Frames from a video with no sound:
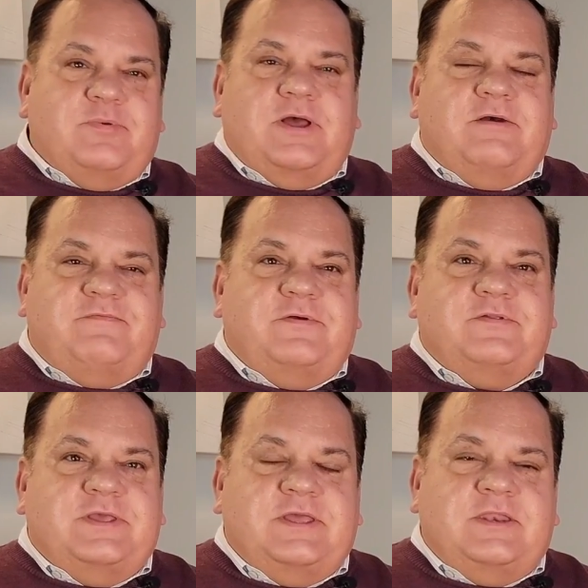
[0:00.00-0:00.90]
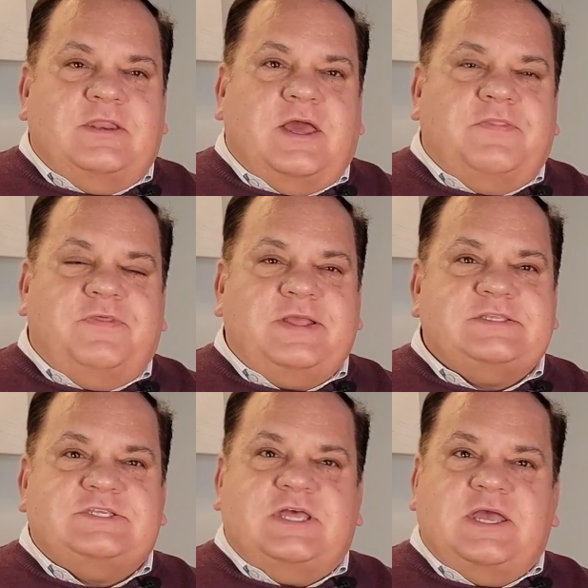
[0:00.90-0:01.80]
uh, filled in. I think
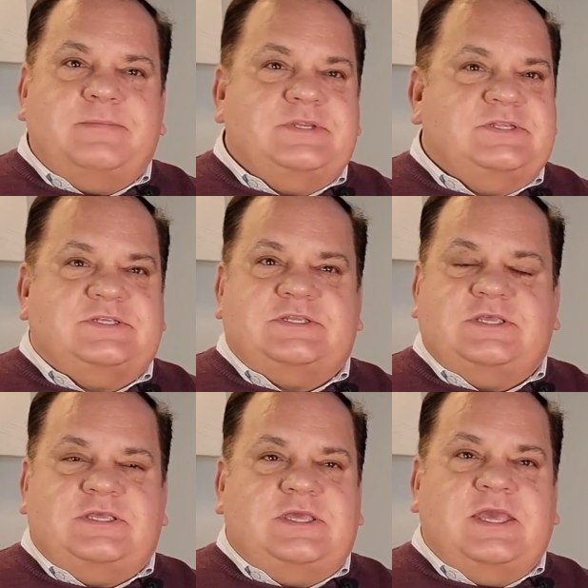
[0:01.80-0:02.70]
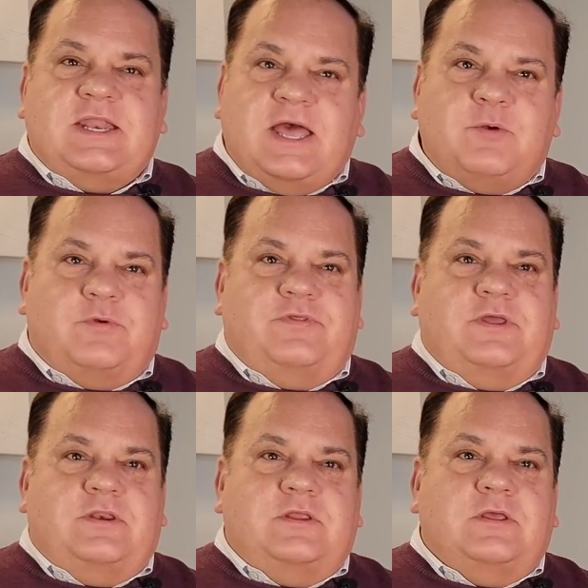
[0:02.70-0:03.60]
it's time to just get on with
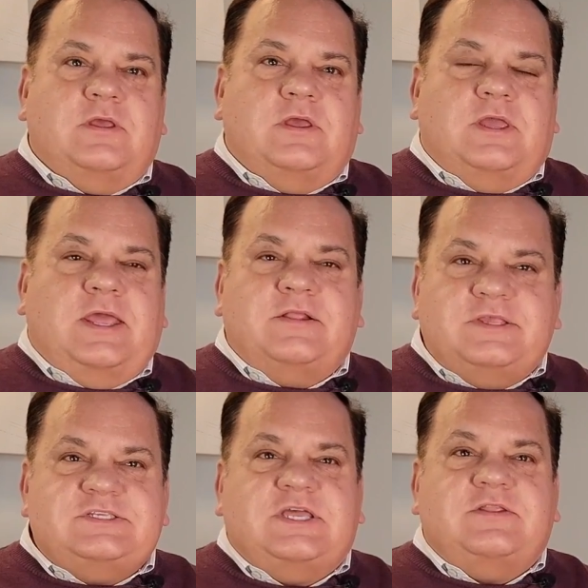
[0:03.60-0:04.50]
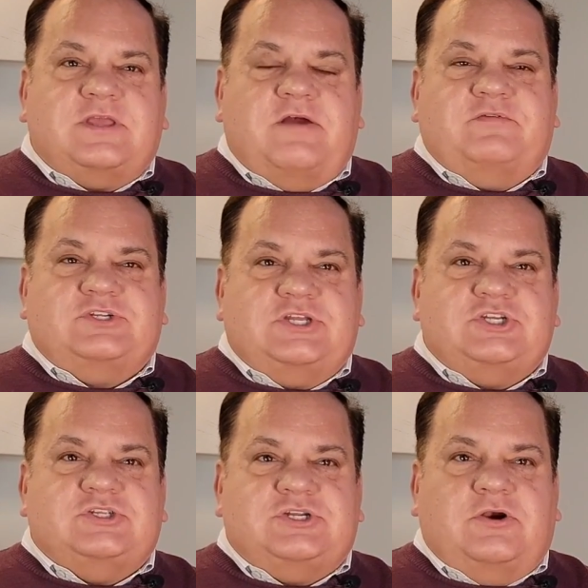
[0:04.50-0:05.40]
it and at least get the
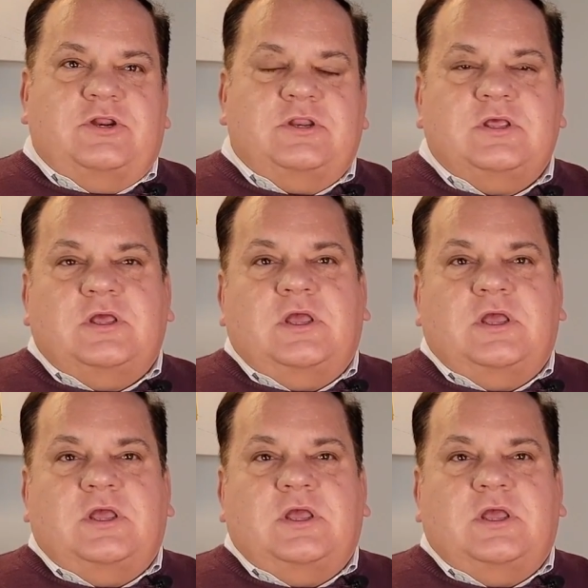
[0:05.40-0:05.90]
conversation started.